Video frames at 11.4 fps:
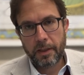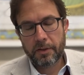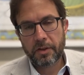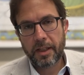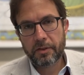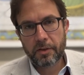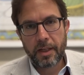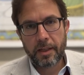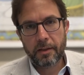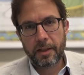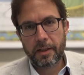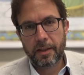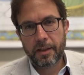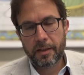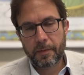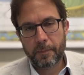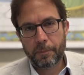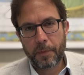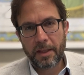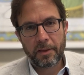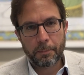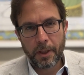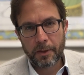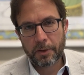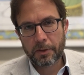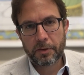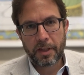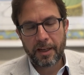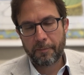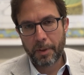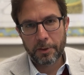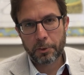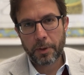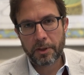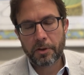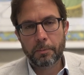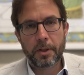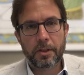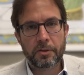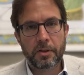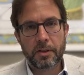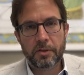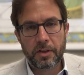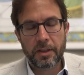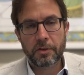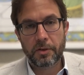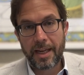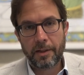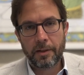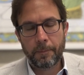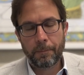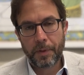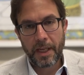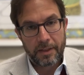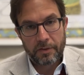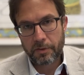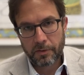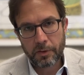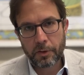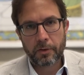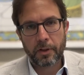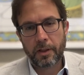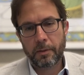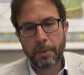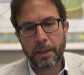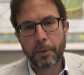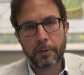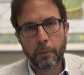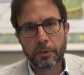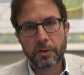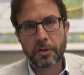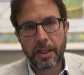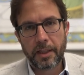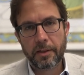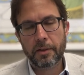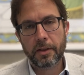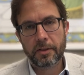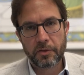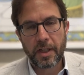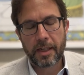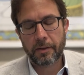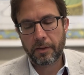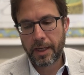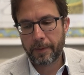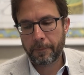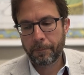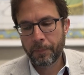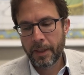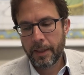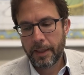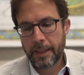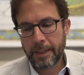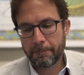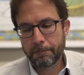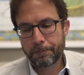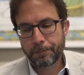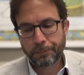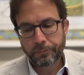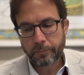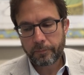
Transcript: in the sense that uh, ethnic politics have been entrenched in Bosnia since Dayton, yes, certainly. By reinforcing Dayton, it does exactly that. Um,